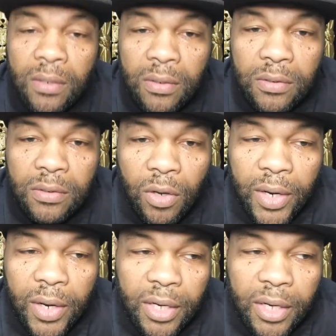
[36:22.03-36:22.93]
So he
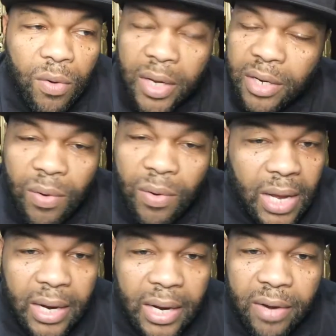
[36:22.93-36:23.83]
know a lot of
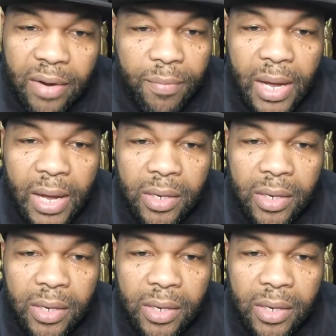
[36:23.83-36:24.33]
everybody.